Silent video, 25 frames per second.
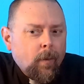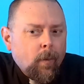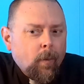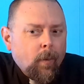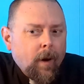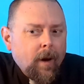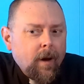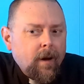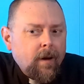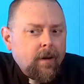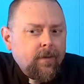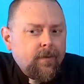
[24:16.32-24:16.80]

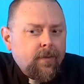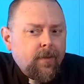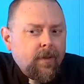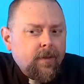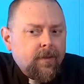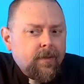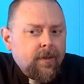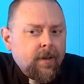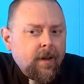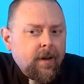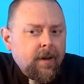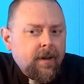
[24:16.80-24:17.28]
Where is
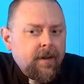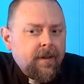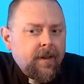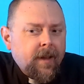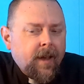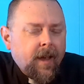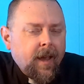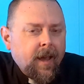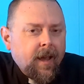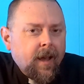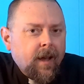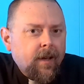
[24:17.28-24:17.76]
this going to
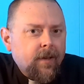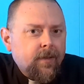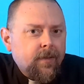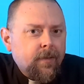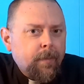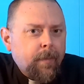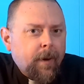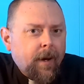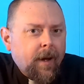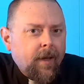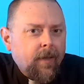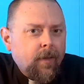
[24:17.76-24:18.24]
take us,
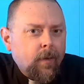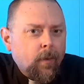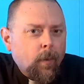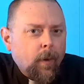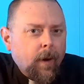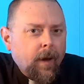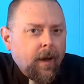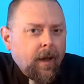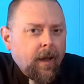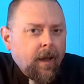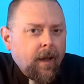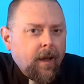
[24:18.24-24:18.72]
by the
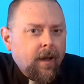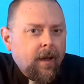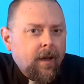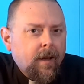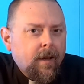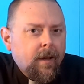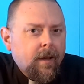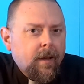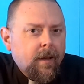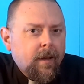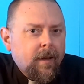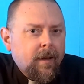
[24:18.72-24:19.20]
way?
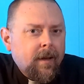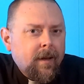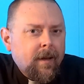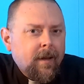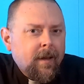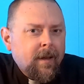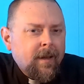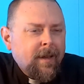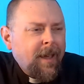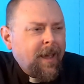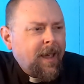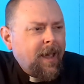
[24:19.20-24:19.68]

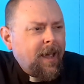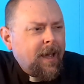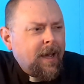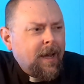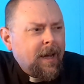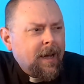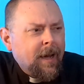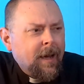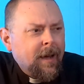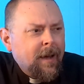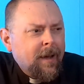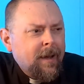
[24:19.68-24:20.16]

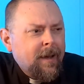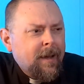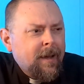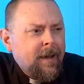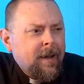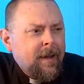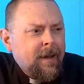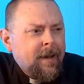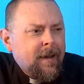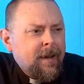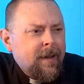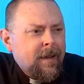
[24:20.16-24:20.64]
Yeah,
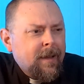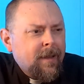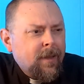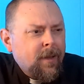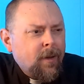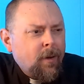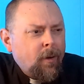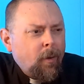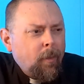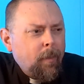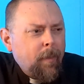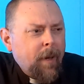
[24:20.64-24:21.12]

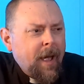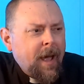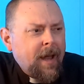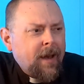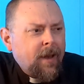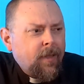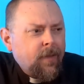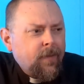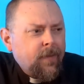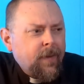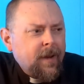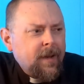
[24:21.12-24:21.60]
the old
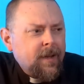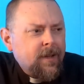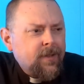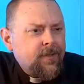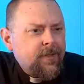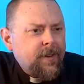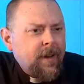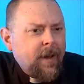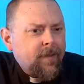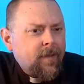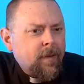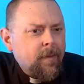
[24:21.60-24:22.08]
man of the
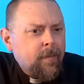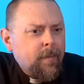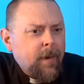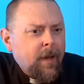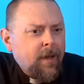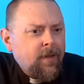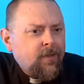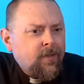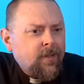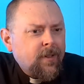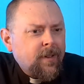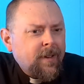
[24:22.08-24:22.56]
village never
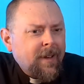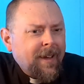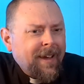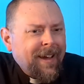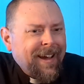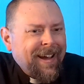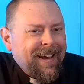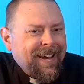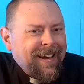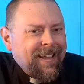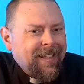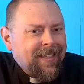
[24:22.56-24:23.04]
mentioned
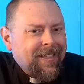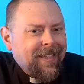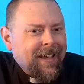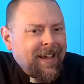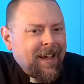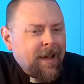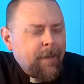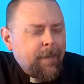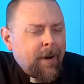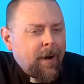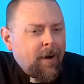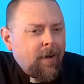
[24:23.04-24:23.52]

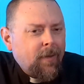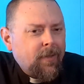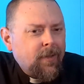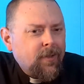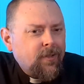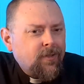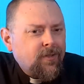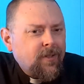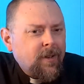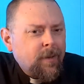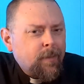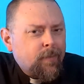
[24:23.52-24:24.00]
anything about the
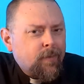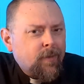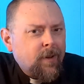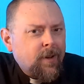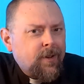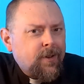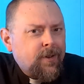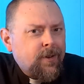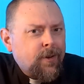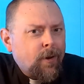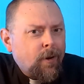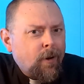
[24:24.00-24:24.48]
ship
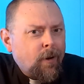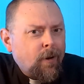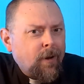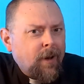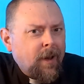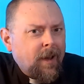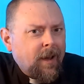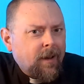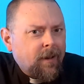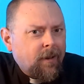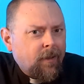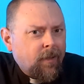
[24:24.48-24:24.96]

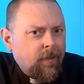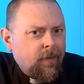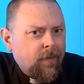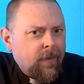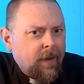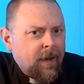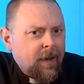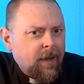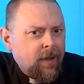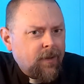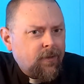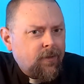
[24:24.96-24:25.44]
returning to the
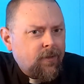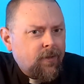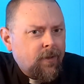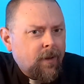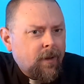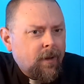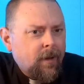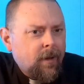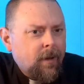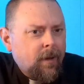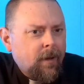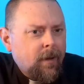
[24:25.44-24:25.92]
village.
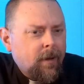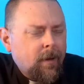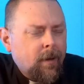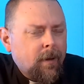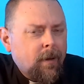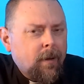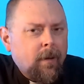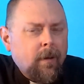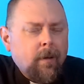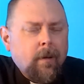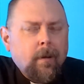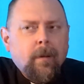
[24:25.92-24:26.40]

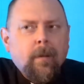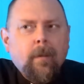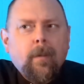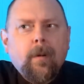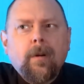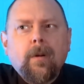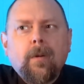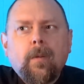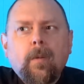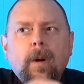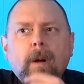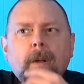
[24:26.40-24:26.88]

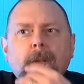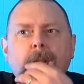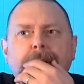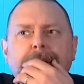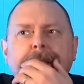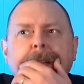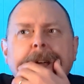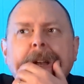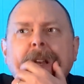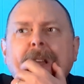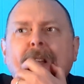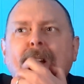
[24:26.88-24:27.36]
Wonder where the
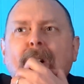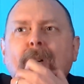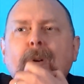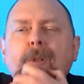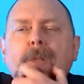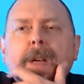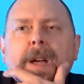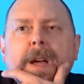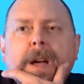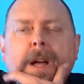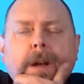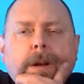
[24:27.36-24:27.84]
dead go
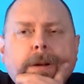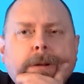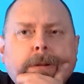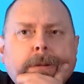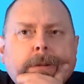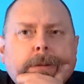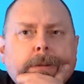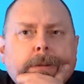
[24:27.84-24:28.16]
then.